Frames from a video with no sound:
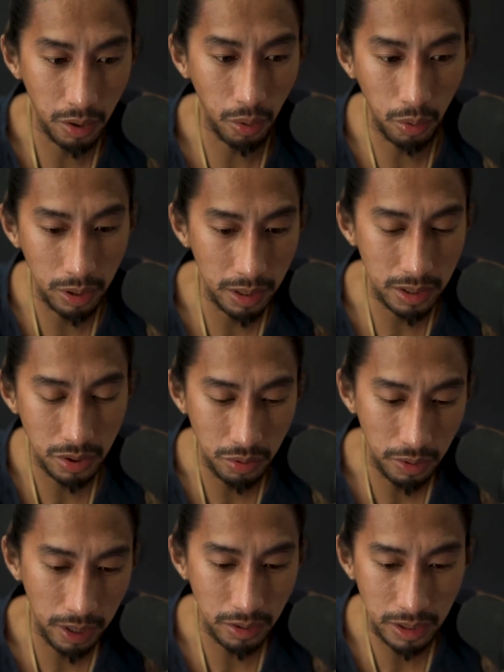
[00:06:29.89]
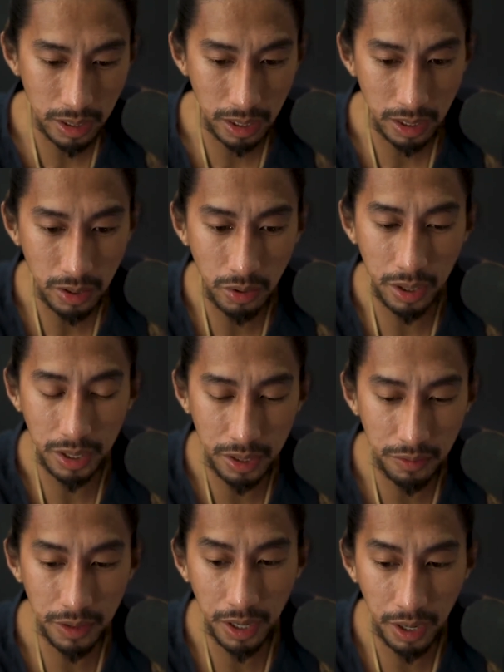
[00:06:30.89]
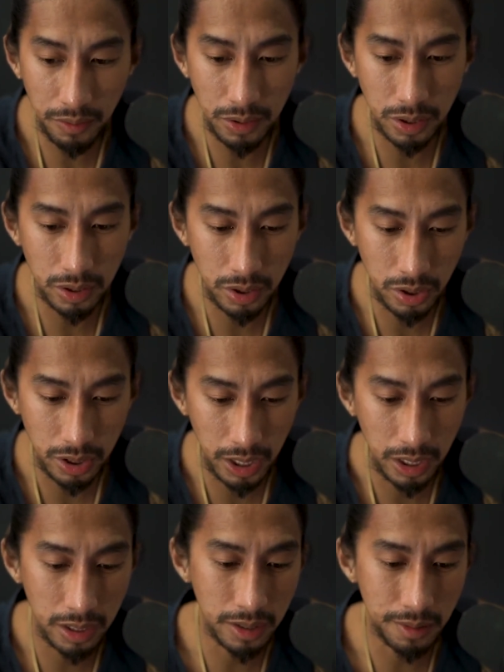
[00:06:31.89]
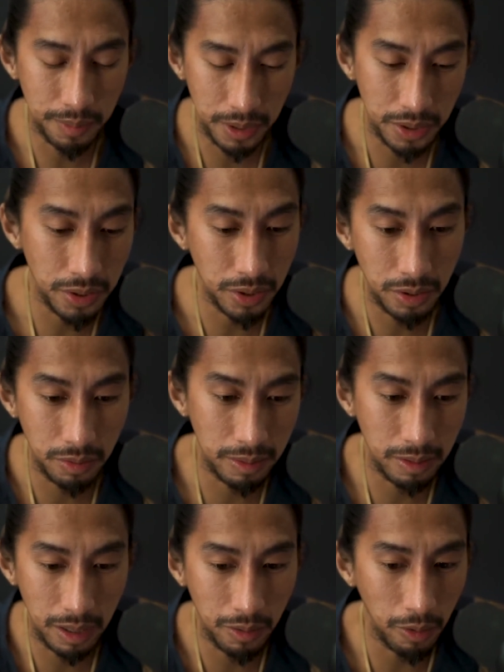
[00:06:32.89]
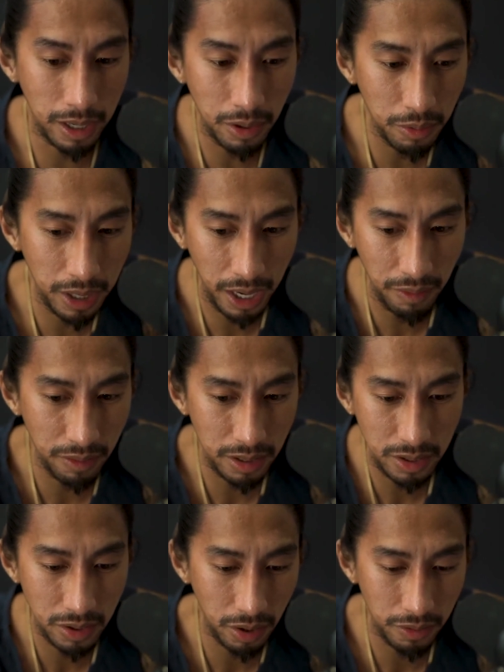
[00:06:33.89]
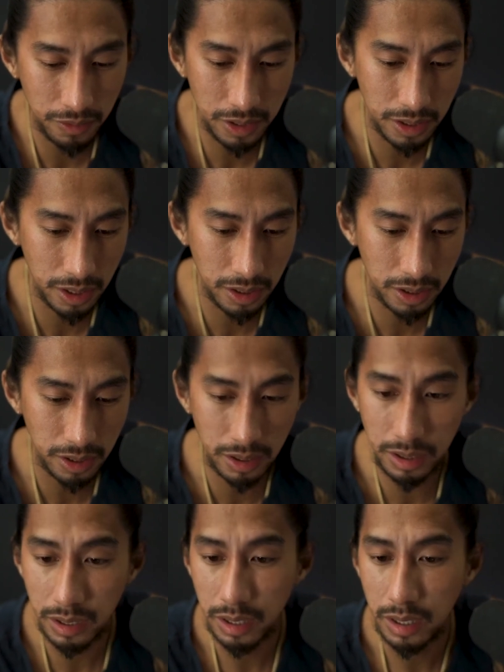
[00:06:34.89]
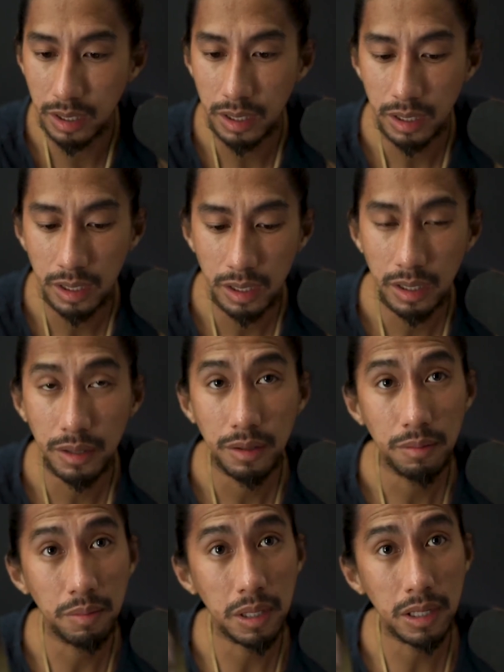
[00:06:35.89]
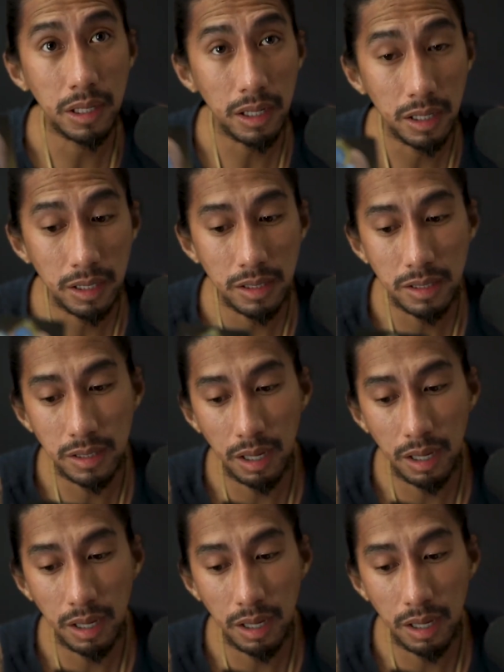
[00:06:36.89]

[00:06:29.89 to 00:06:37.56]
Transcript: go in this route again? Do I even have to entertain this person? I mean, like, why are we having this conversation? Because